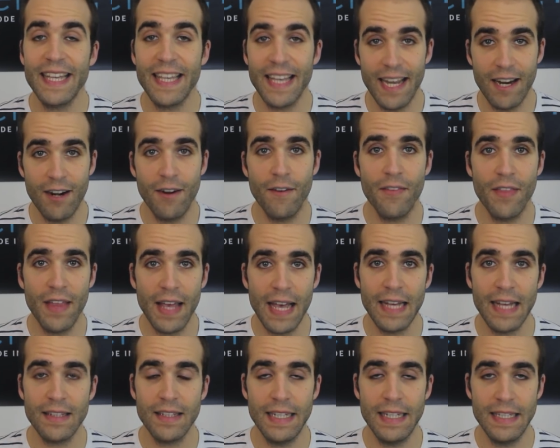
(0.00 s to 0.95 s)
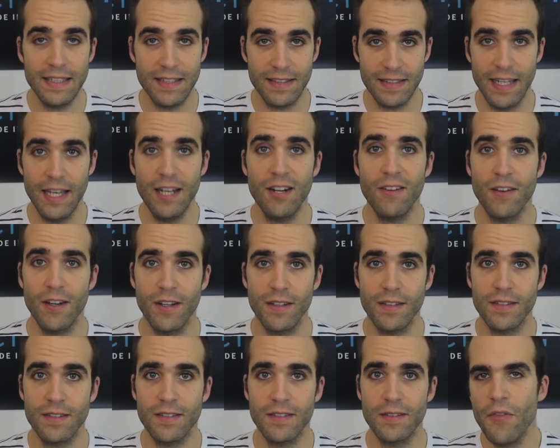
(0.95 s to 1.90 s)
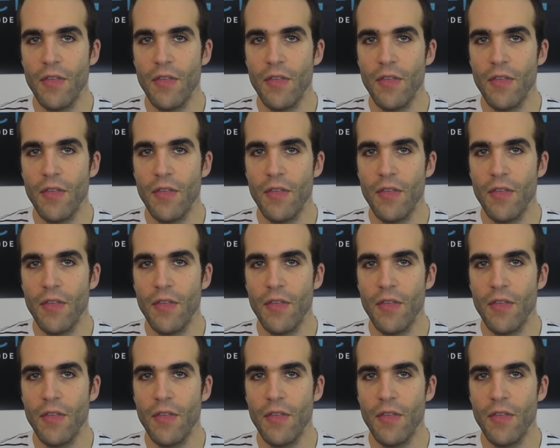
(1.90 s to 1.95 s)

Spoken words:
care of that instead of us.